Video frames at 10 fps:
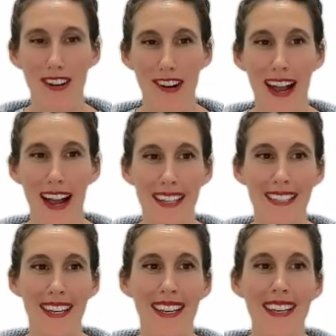where you're at
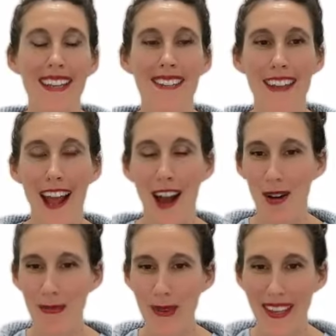
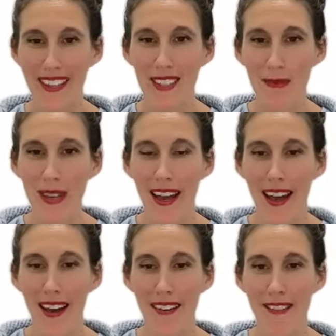now because we
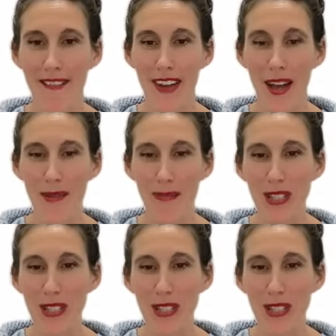have um,